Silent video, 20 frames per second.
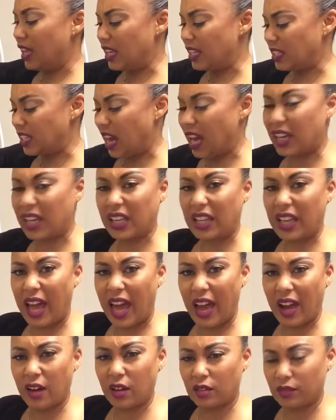It's kind of
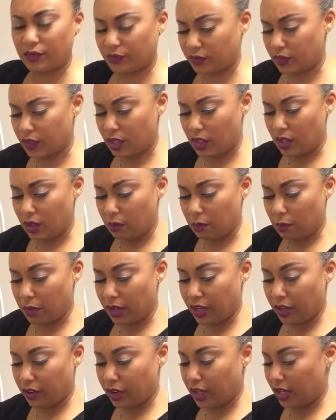loud,
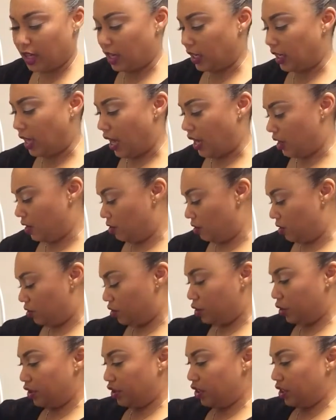but you're getting a lot of your
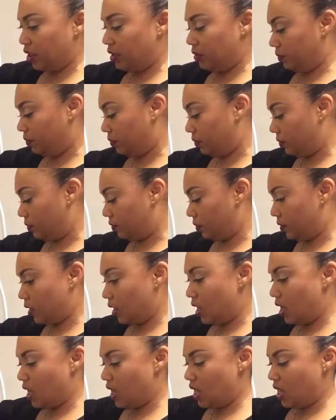nutrition
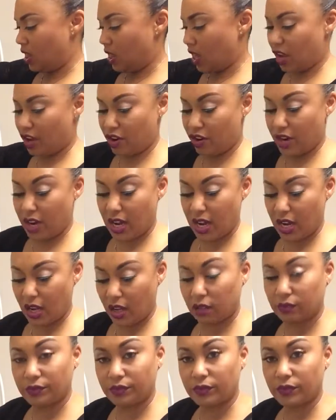that you're
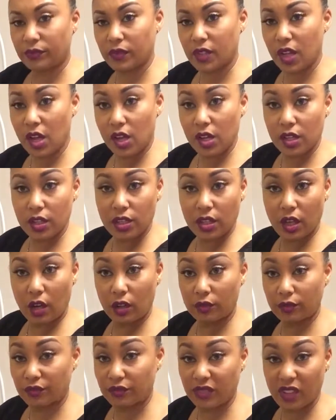needing, so
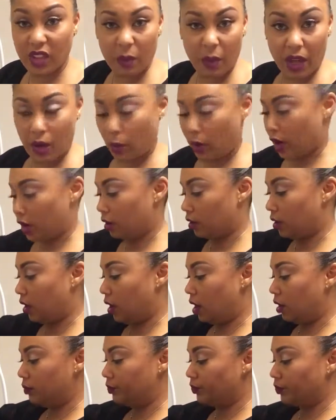it makes it work, you
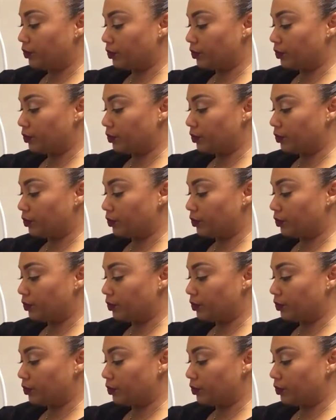know?